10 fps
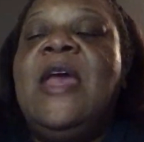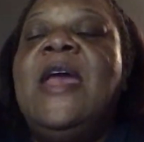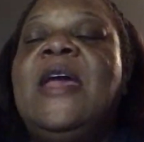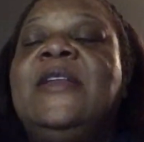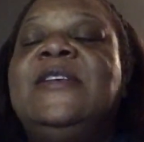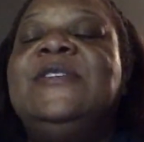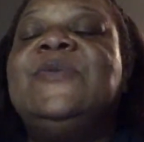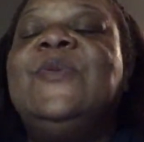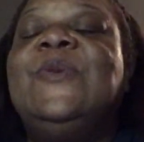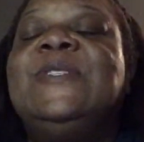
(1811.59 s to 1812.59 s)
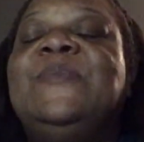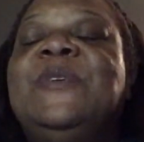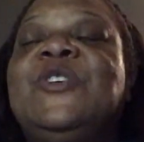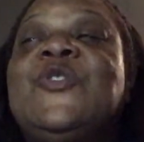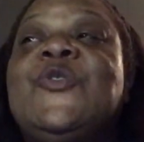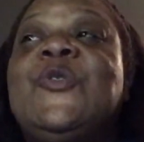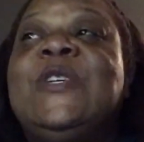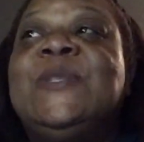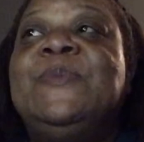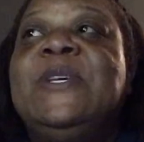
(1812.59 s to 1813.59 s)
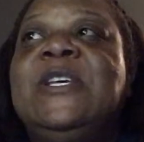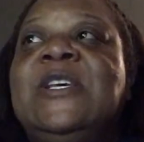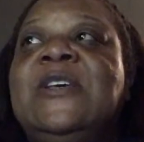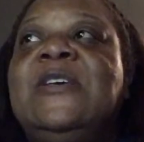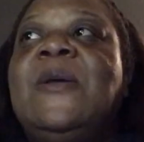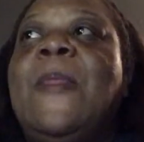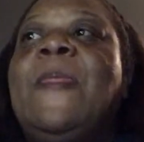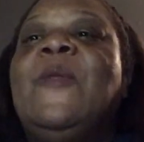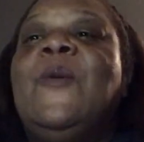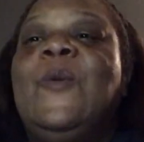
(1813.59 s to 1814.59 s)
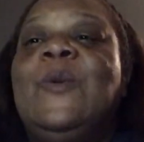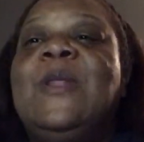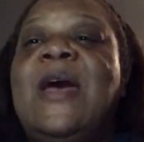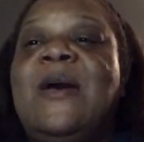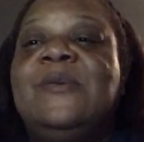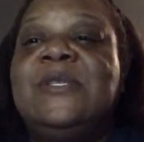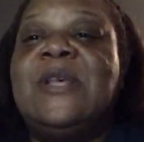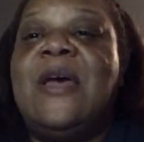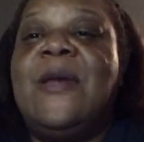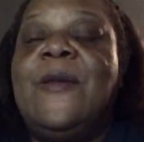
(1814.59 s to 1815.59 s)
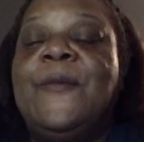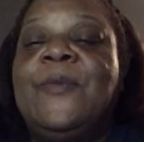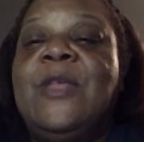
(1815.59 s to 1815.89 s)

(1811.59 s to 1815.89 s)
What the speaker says: and it's going to be crispy on the outside,